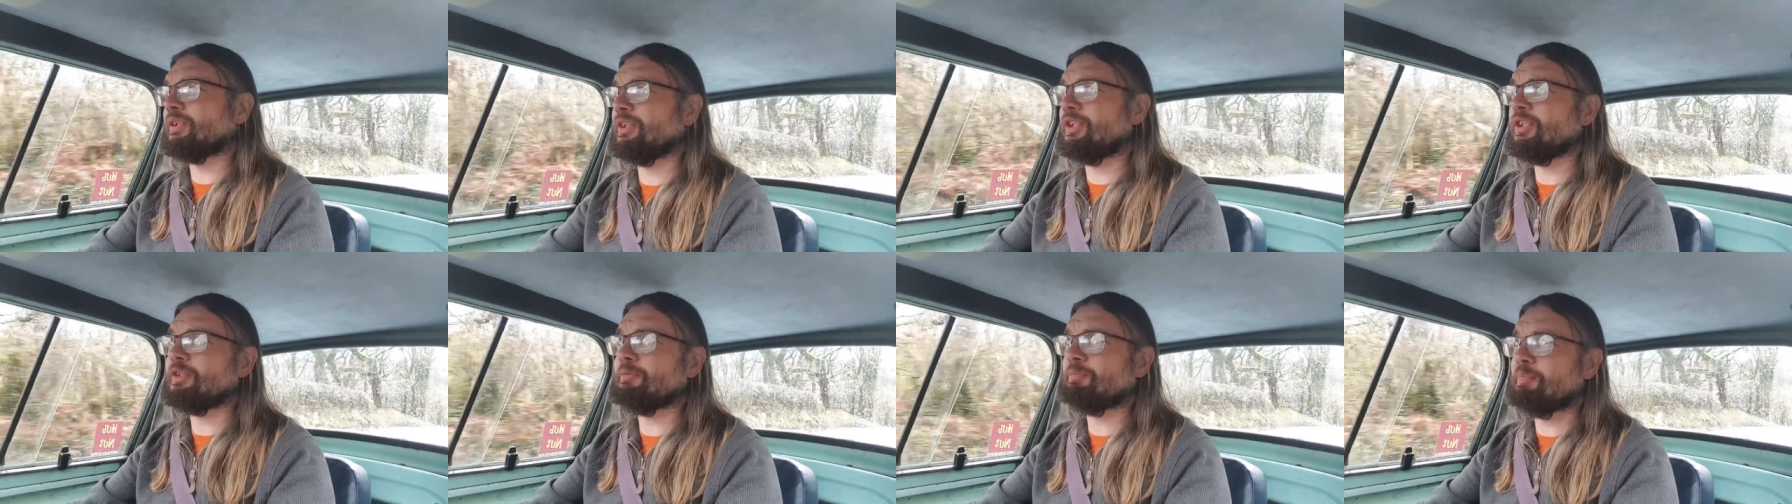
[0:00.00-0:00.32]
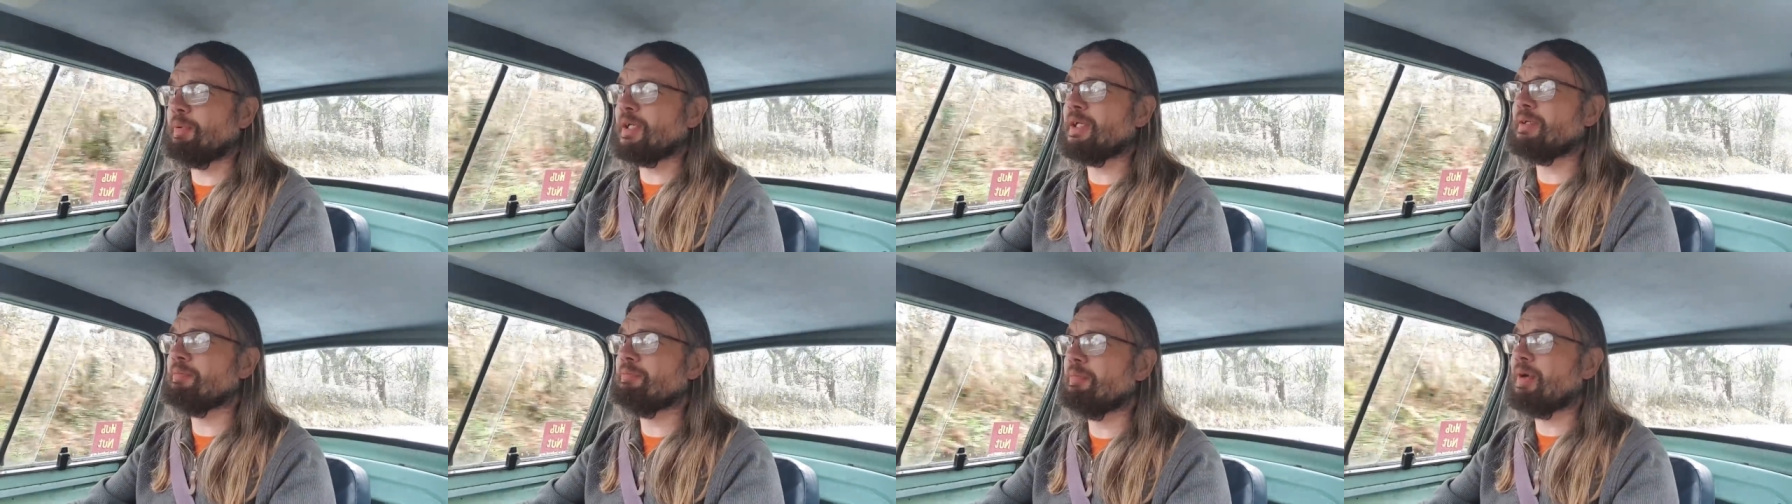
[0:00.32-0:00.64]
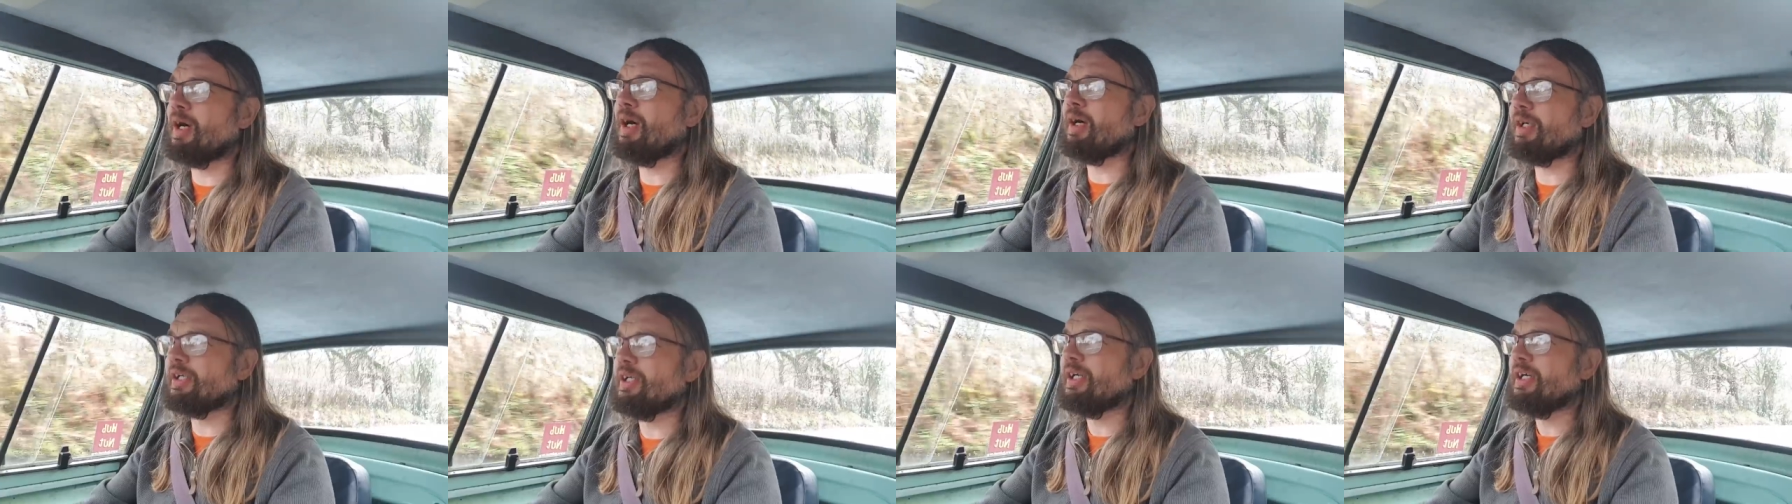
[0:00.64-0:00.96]
She's been
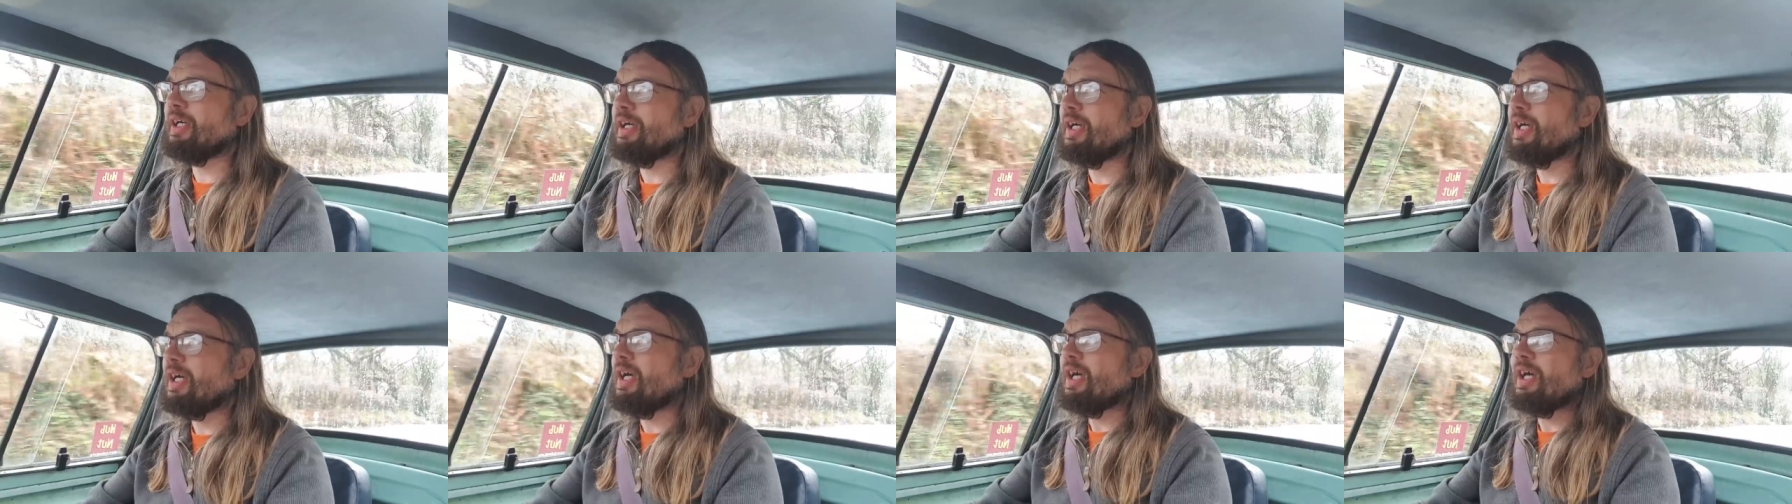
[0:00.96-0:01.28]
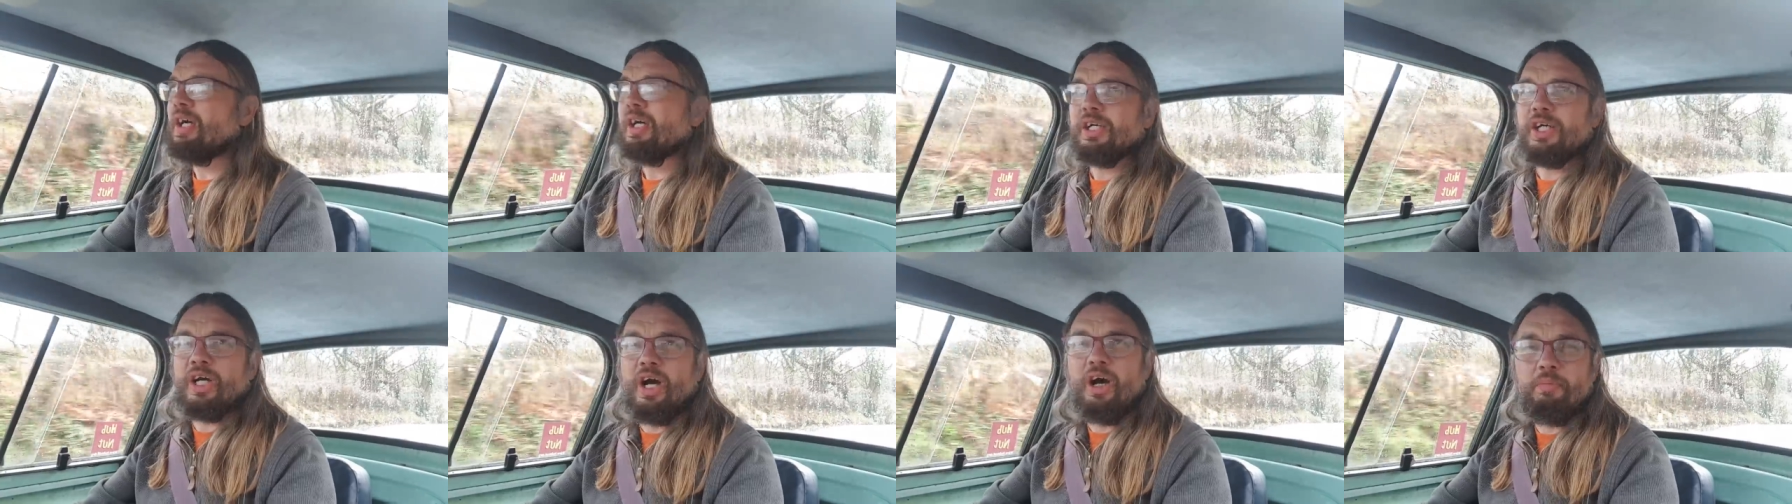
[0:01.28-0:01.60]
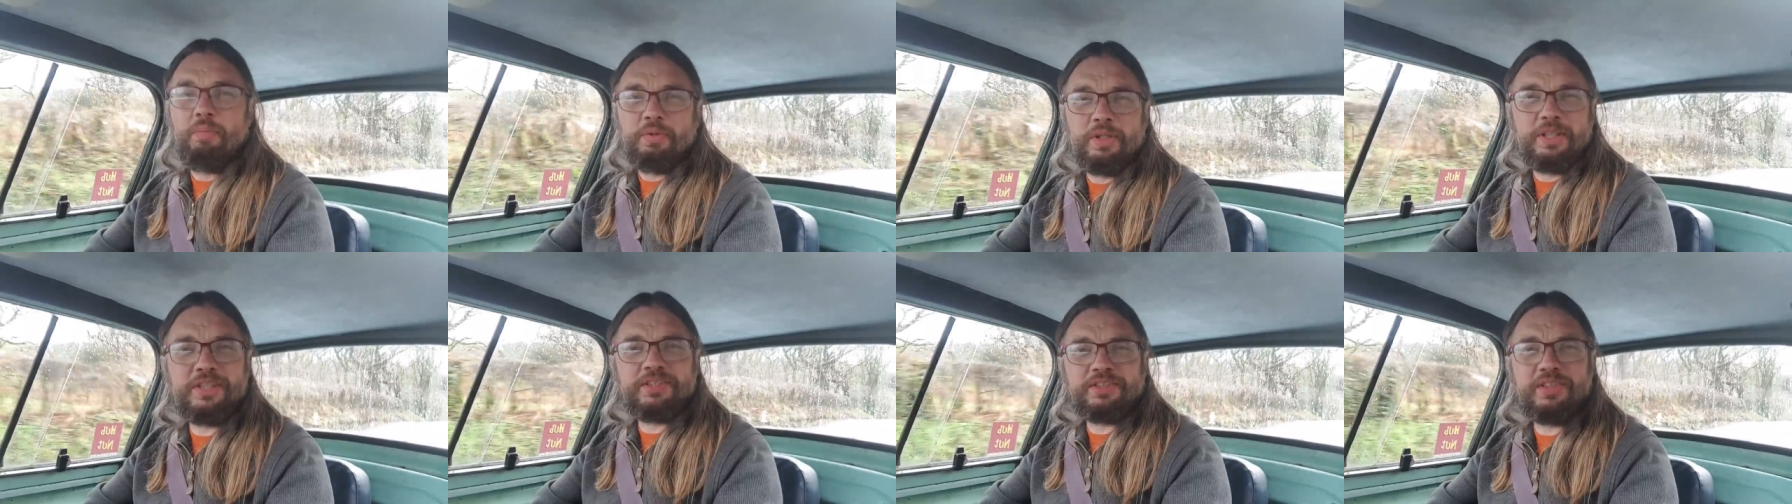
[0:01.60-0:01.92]
my
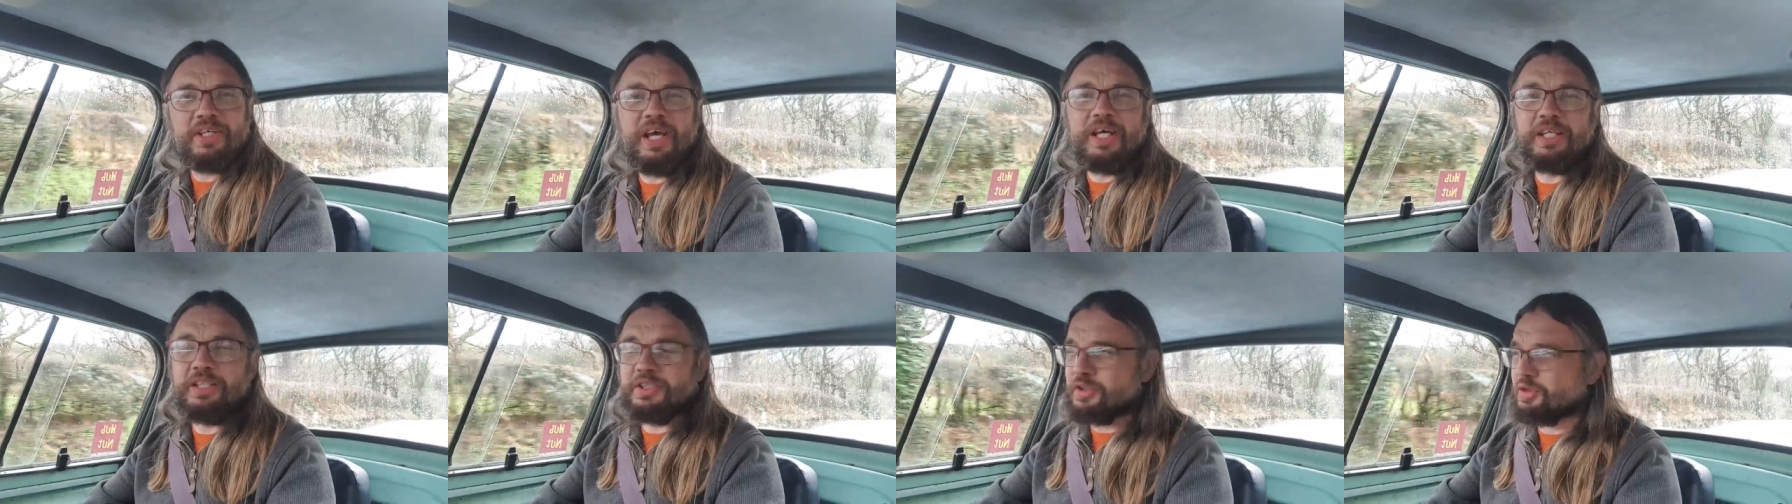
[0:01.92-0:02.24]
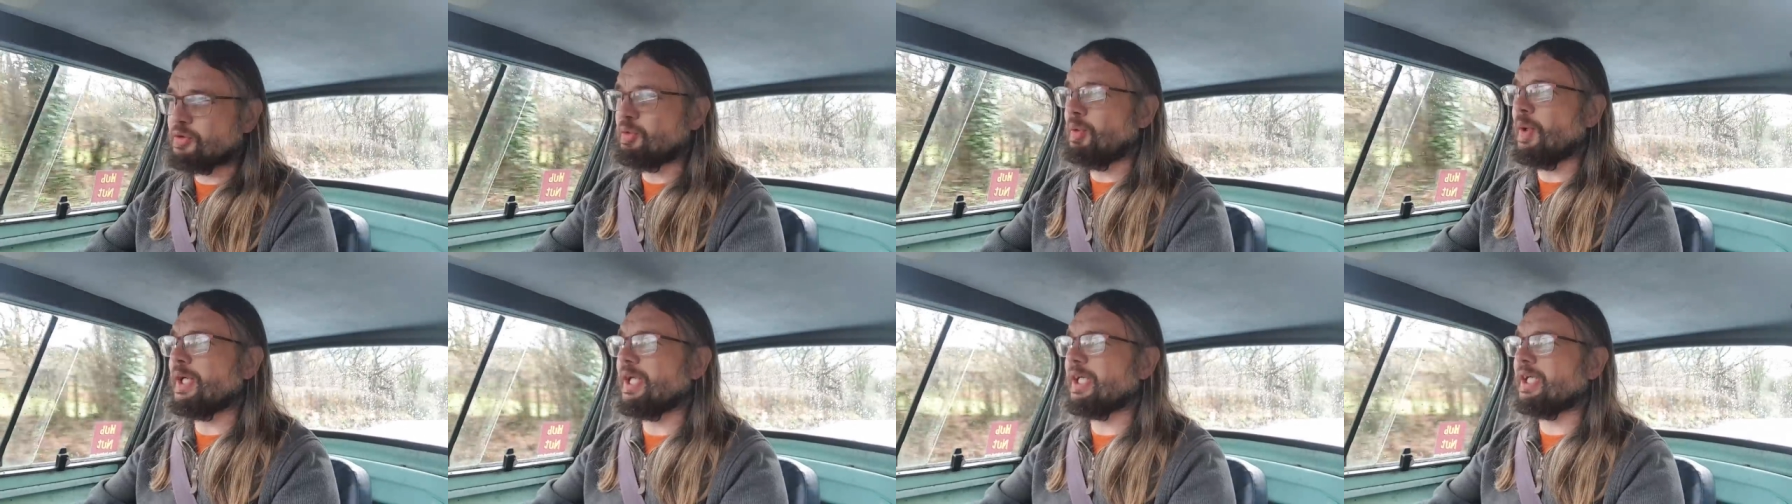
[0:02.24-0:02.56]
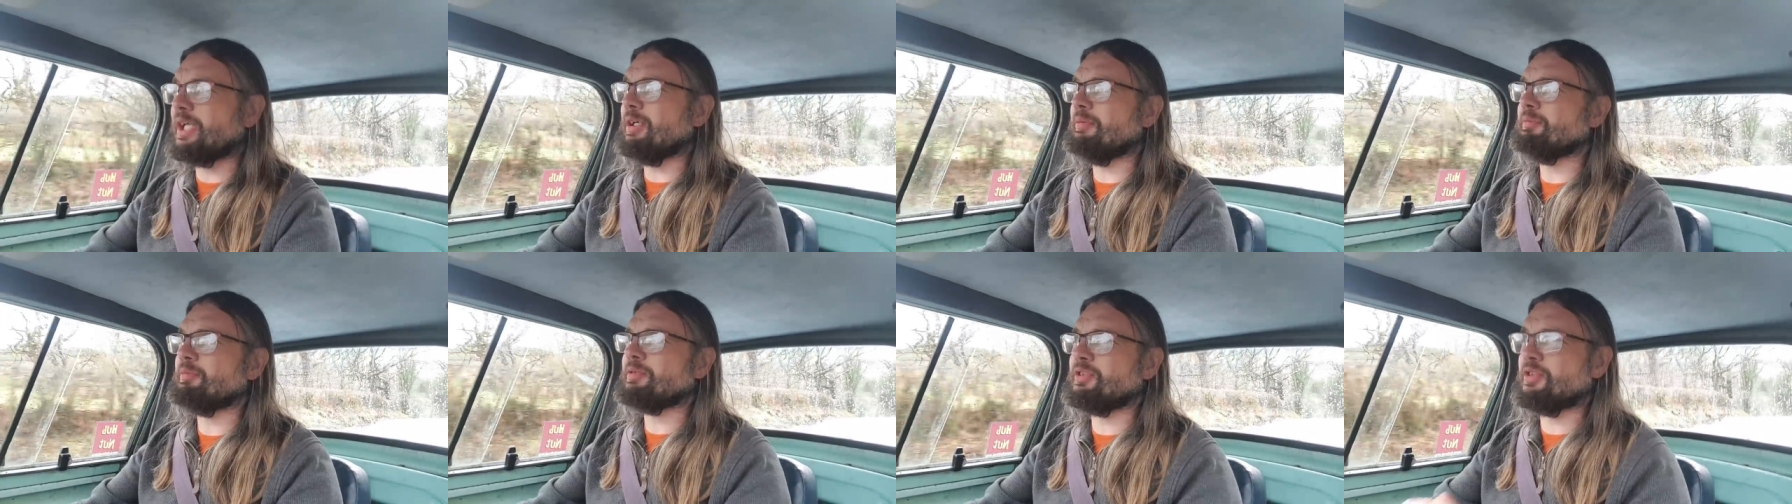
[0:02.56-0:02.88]
common sense when it
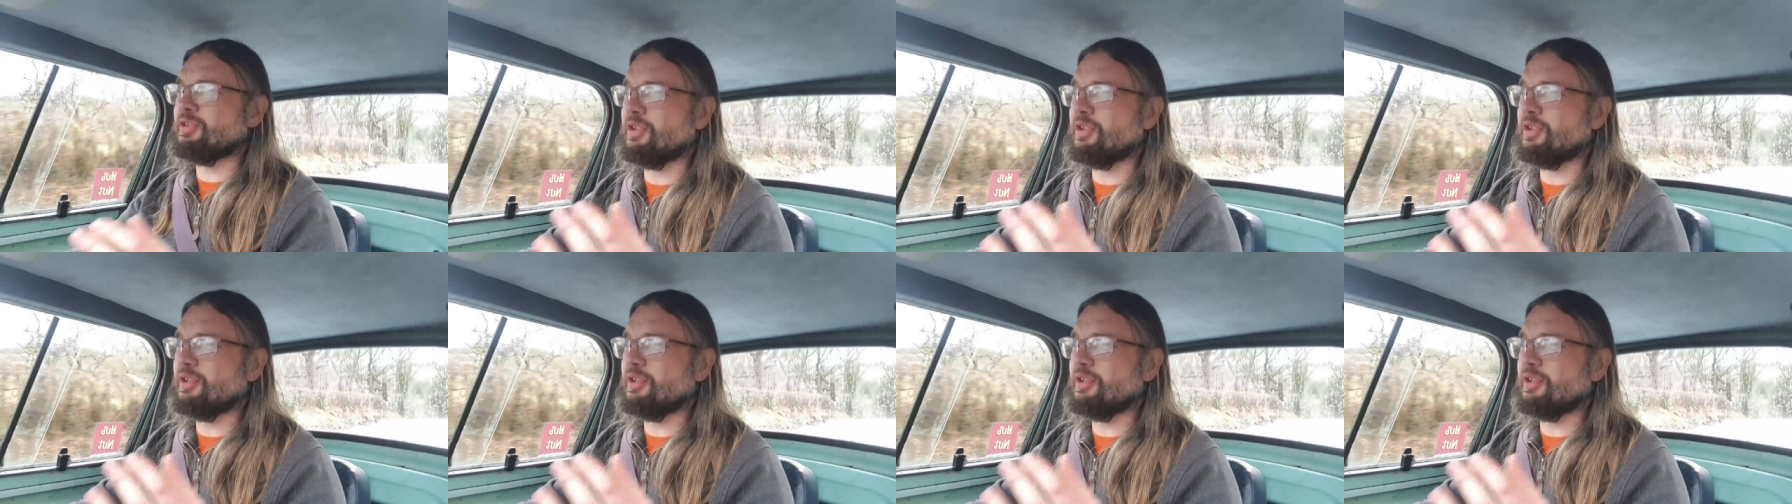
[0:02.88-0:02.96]
comes